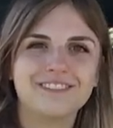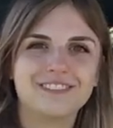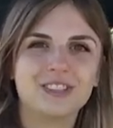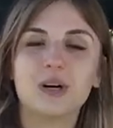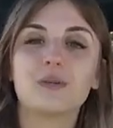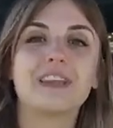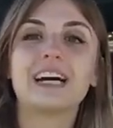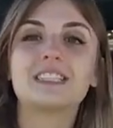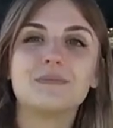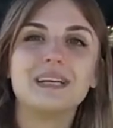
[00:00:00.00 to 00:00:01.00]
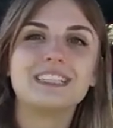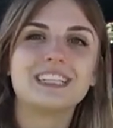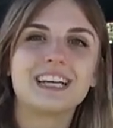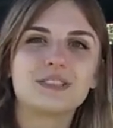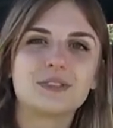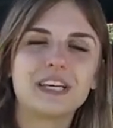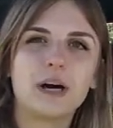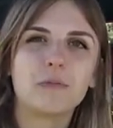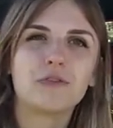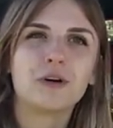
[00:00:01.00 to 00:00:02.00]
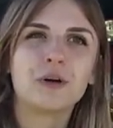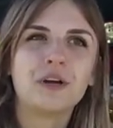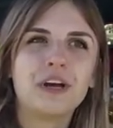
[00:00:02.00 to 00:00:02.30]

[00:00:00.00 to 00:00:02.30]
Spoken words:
So that's amazing. That's really helpful.